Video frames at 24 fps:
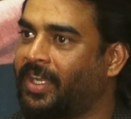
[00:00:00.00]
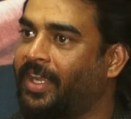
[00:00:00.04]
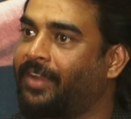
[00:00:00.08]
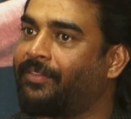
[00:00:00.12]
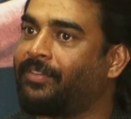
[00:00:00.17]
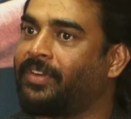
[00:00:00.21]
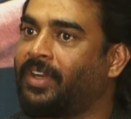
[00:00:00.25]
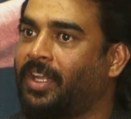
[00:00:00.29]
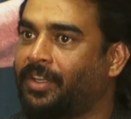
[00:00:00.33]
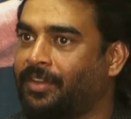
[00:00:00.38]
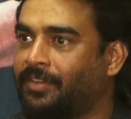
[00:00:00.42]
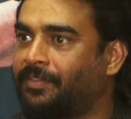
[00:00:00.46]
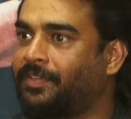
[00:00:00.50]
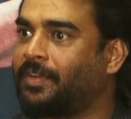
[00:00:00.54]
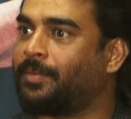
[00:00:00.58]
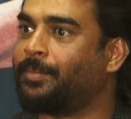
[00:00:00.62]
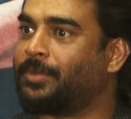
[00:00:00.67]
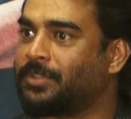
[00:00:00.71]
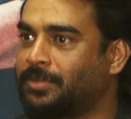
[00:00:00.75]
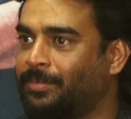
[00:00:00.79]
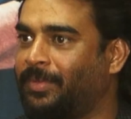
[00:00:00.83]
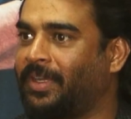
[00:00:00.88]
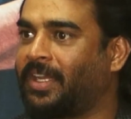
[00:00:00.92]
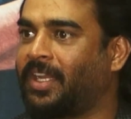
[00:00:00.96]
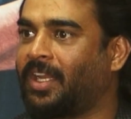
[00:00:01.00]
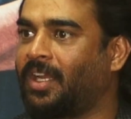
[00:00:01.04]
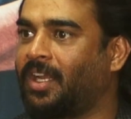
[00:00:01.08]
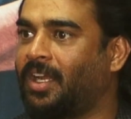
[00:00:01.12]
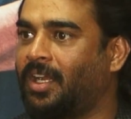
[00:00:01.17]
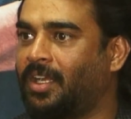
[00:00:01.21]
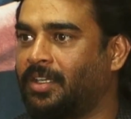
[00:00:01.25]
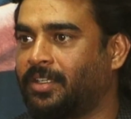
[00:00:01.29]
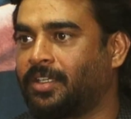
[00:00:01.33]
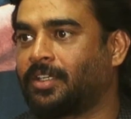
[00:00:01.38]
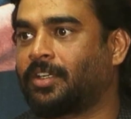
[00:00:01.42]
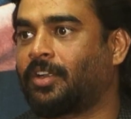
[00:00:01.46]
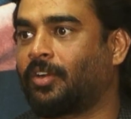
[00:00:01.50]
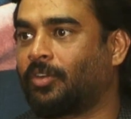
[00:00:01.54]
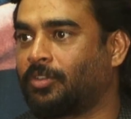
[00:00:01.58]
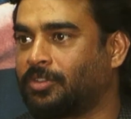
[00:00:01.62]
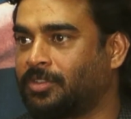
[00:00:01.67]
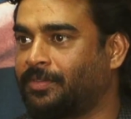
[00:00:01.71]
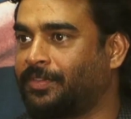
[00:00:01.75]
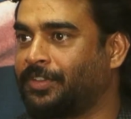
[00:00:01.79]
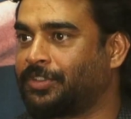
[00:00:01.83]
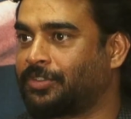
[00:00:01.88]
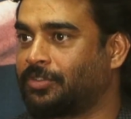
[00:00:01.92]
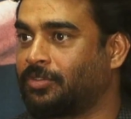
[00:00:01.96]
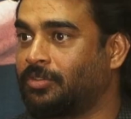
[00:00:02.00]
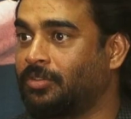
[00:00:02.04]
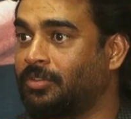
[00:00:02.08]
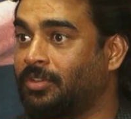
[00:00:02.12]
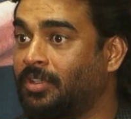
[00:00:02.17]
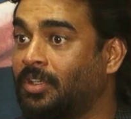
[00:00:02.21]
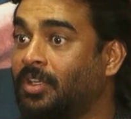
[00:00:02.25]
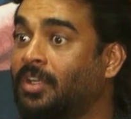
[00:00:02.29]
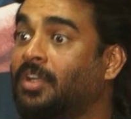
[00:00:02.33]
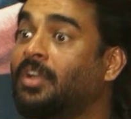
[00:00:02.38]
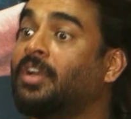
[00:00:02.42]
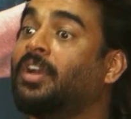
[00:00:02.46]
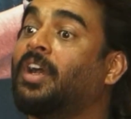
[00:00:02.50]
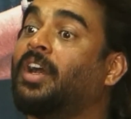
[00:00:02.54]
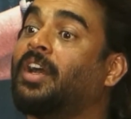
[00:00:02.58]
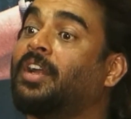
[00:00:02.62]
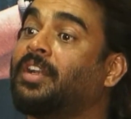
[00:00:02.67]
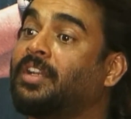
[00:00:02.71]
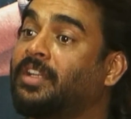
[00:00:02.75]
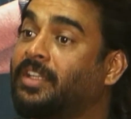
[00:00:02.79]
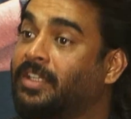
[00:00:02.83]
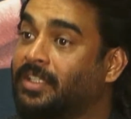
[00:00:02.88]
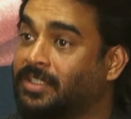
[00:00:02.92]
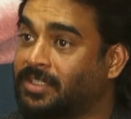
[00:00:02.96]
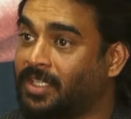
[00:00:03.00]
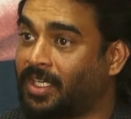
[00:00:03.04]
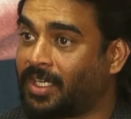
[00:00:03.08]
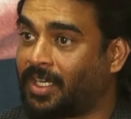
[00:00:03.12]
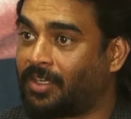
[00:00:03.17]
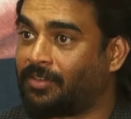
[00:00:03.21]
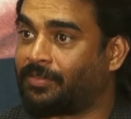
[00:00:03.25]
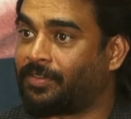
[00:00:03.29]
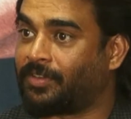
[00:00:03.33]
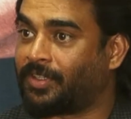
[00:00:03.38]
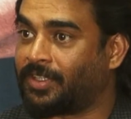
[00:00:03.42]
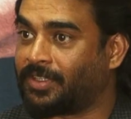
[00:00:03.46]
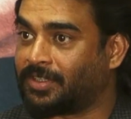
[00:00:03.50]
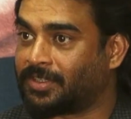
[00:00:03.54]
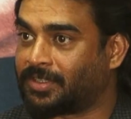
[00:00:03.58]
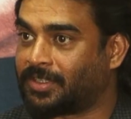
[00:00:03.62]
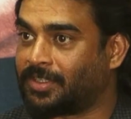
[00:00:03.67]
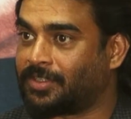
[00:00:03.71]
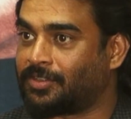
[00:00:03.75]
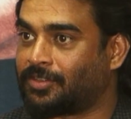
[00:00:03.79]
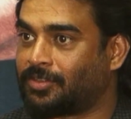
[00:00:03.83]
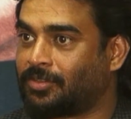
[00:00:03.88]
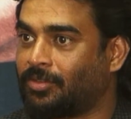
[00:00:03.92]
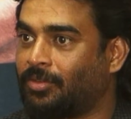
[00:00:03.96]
Every other film is making 100 crores if it's good. Nirjana, for instance.